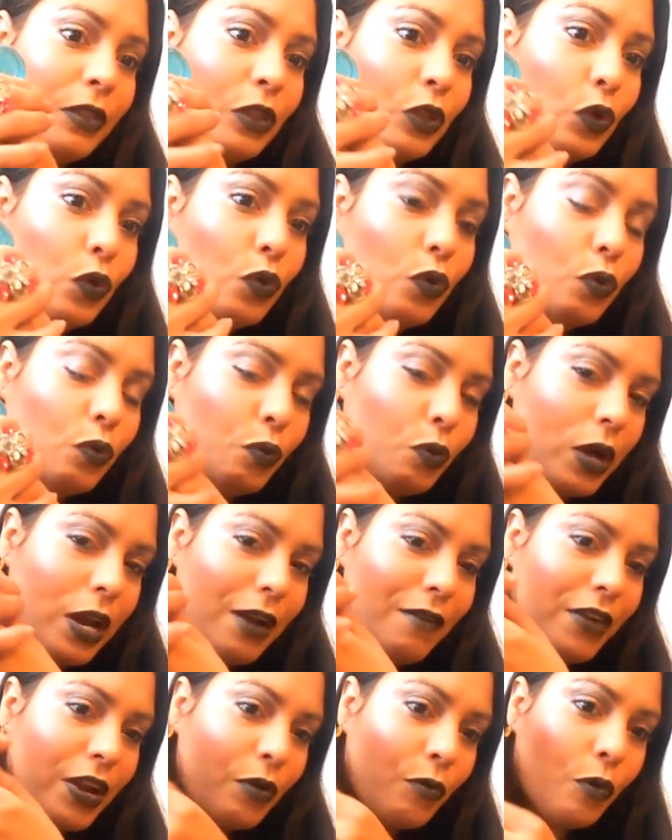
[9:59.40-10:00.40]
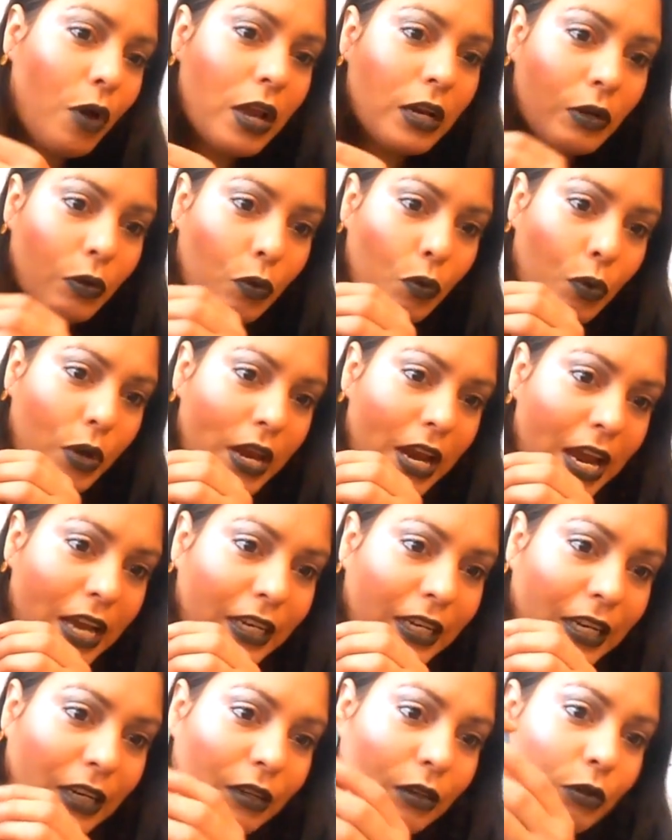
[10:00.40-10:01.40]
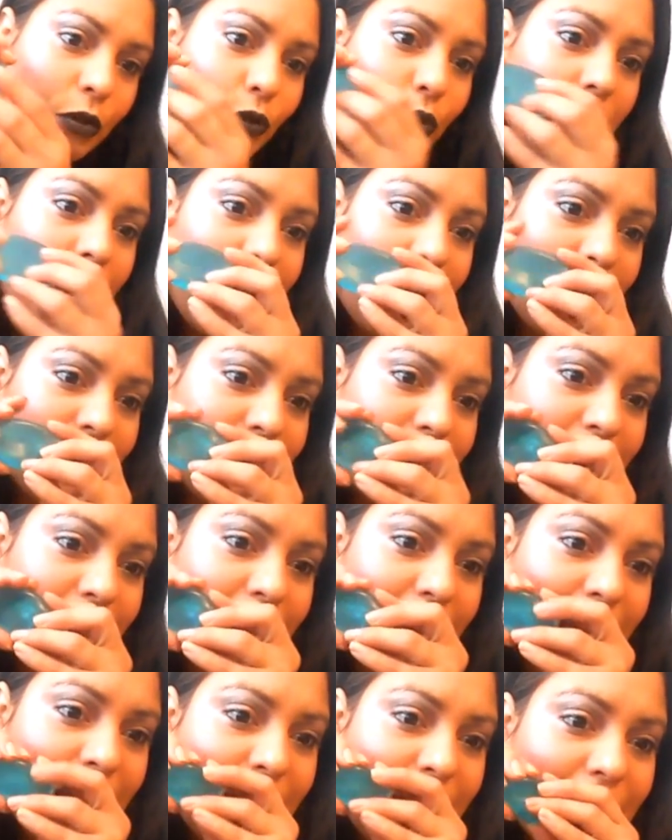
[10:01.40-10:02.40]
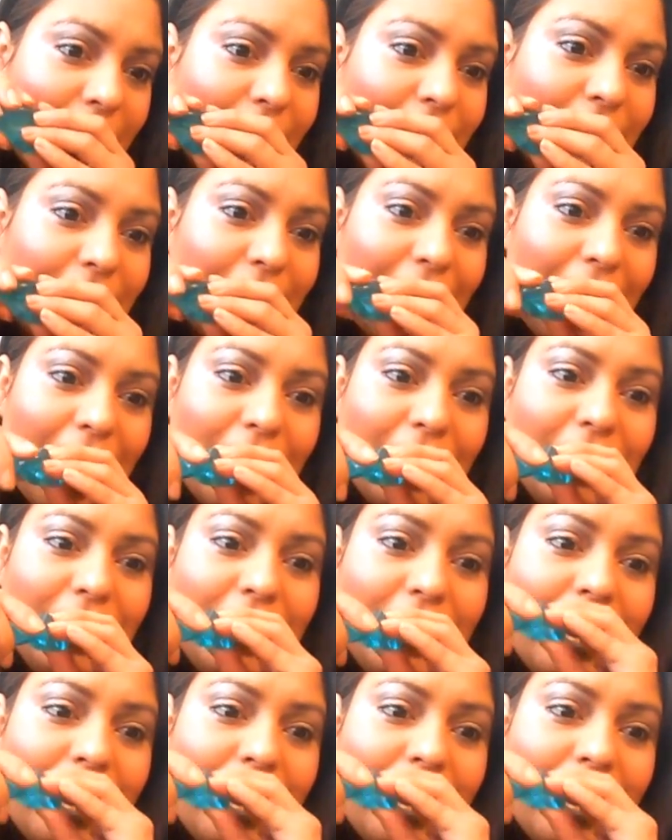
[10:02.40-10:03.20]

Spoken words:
do whatever you want with it. Do it like this, like